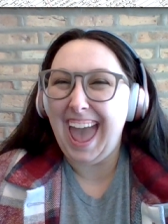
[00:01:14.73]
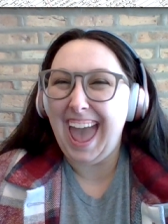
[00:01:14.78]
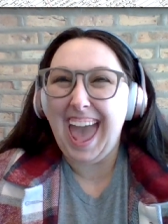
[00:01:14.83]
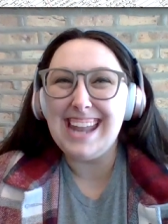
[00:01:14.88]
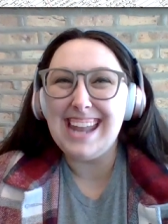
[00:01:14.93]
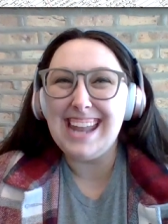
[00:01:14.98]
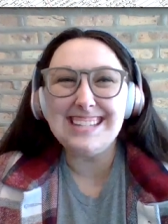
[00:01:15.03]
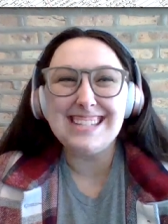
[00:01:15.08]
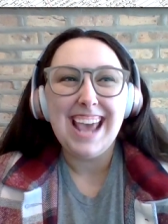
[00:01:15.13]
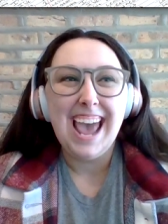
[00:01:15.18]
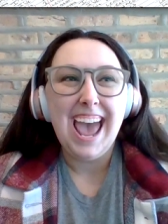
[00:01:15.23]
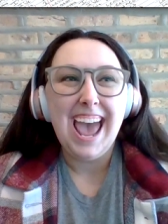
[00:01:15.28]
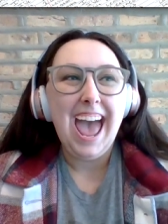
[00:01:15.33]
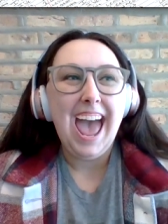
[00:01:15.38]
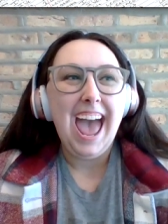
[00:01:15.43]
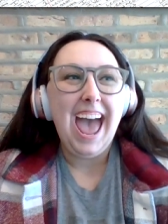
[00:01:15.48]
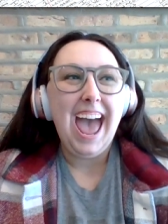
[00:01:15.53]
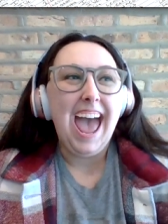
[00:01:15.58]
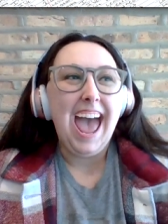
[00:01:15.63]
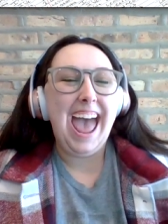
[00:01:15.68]
and
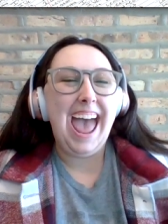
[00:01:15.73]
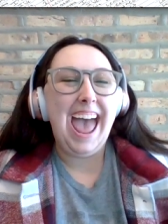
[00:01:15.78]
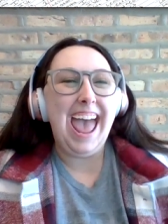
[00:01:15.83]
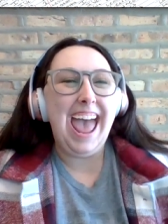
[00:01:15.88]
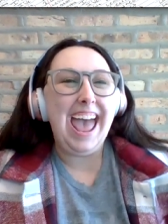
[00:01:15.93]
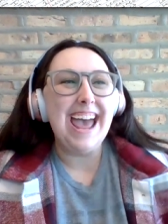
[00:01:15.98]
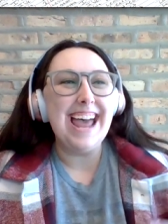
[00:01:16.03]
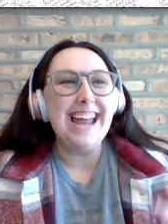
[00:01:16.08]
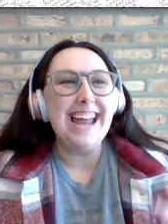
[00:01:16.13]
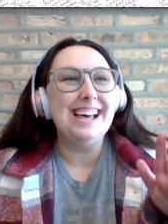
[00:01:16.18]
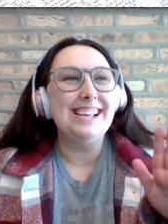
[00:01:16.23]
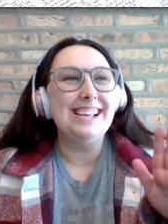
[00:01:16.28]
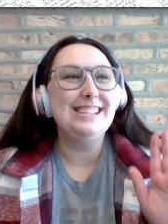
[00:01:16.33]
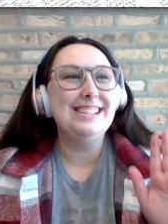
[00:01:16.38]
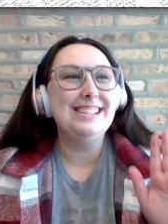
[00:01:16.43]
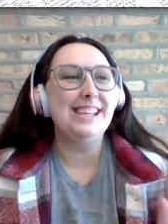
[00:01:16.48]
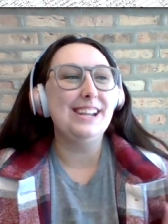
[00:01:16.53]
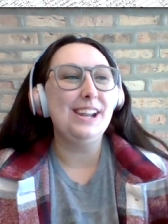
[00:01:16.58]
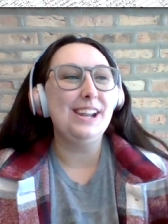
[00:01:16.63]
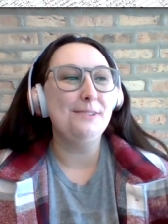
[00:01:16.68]
and I'll
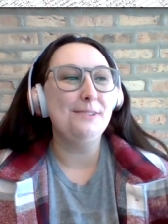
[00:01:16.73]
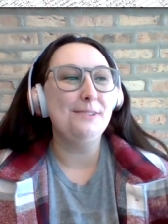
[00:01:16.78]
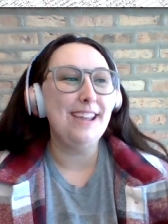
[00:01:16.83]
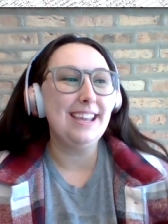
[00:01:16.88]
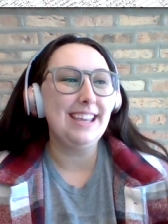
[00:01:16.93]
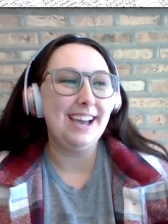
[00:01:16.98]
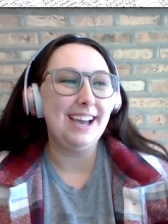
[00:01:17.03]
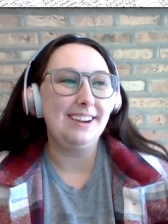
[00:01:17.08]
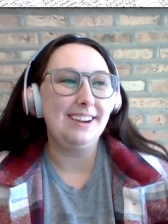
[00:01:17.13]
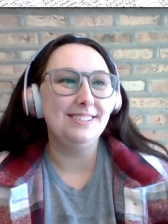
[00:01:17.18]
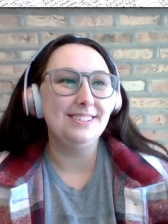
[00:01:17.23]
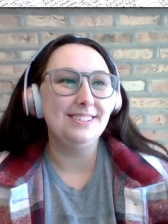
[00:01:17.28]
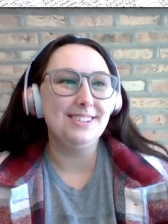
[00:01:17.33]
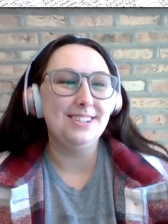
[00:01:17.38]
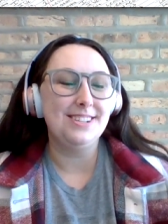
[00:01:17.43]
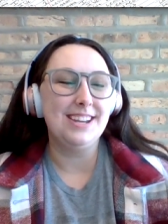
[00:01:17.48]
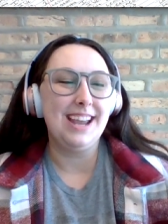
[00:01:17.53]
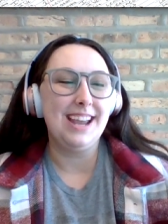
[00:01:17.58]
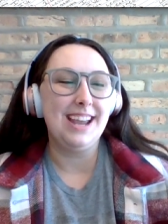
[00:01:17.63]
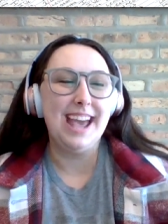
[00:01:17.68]
sit on my
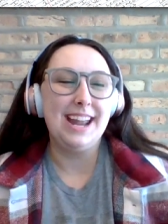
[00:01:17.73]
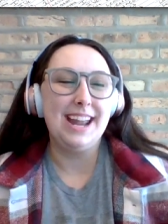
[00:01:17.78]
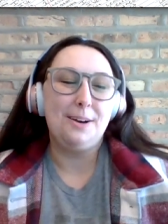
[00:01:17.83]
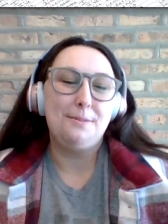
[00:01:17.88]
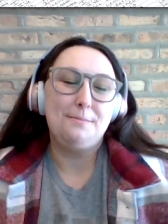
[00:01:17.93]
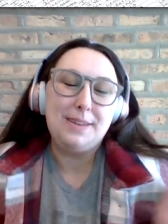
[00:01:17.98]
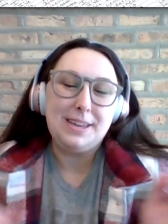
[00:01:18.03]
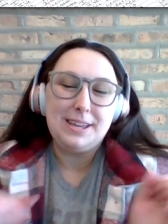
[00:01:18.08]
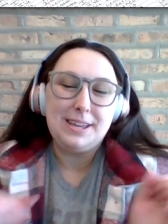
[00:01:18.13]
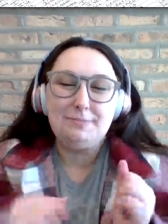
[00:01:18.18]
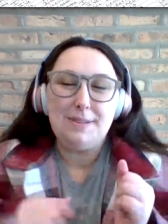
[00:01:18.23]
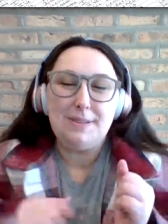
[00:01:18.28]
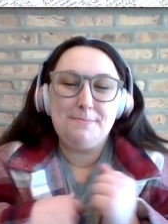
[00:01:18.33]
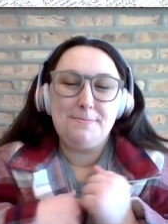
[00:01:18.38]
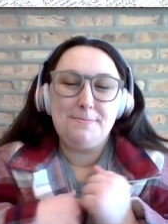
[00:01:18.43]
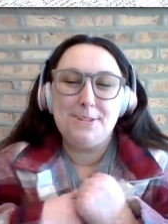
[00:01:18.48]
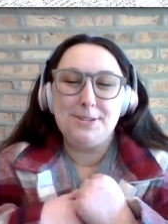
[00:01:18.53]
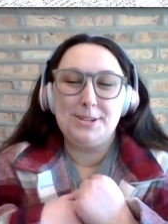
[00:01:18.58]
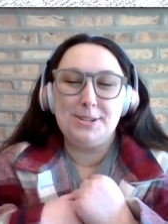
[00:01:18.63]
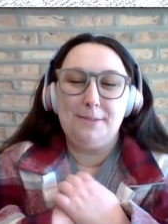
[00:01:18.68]
couch and I'll be in my
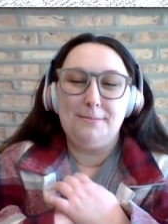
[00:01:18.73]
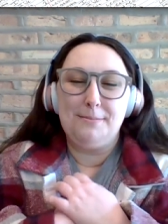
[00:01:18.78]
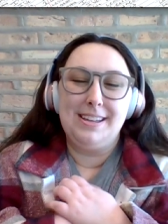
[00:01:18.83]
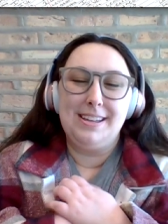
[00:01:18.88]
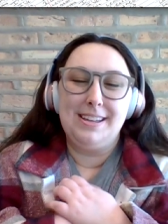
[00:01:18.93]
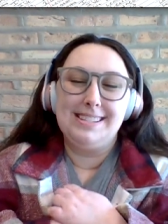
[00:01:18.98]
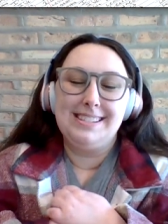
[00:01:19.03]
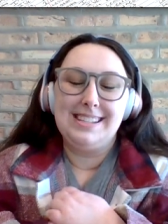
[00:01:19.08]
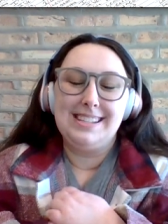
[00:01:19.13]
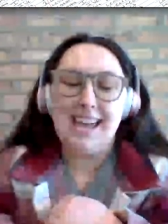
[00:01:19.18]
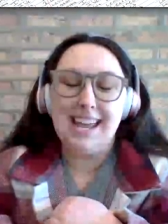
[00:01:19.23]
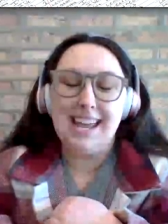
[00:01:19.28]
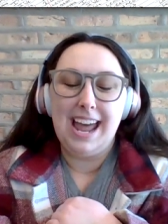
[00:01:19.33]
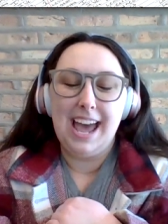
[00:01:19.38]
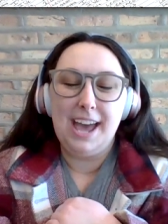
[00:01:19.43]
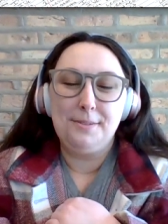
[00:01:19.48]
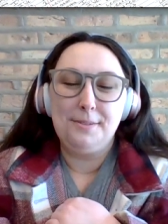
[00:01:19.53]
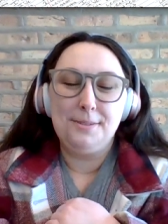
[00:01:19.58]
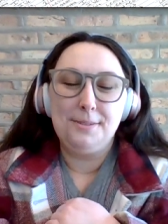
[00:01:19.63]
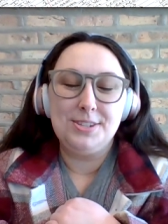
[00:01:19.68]
pajamas and
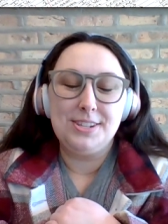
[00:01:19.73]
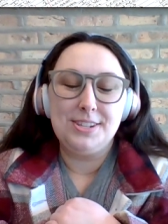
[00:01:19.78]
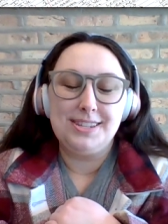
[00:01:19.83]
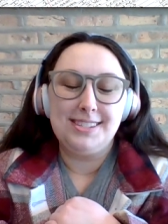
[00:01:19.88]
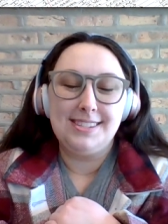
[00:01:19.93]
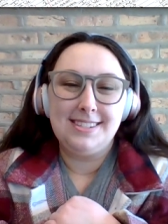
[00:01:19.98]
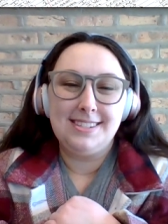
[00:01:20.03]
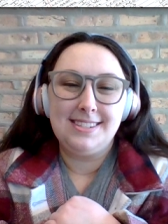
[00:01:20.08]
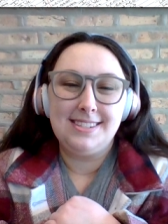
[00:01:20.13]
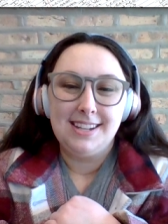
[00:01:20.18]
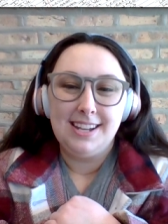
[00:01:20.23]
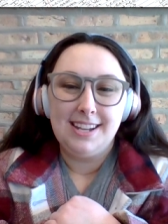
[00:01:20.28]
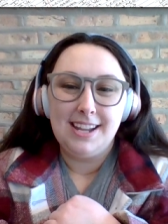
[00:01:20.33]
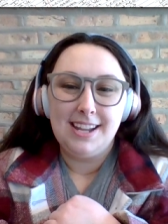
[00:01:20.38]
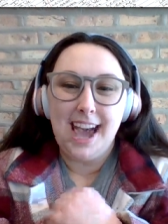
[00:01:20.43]
I will just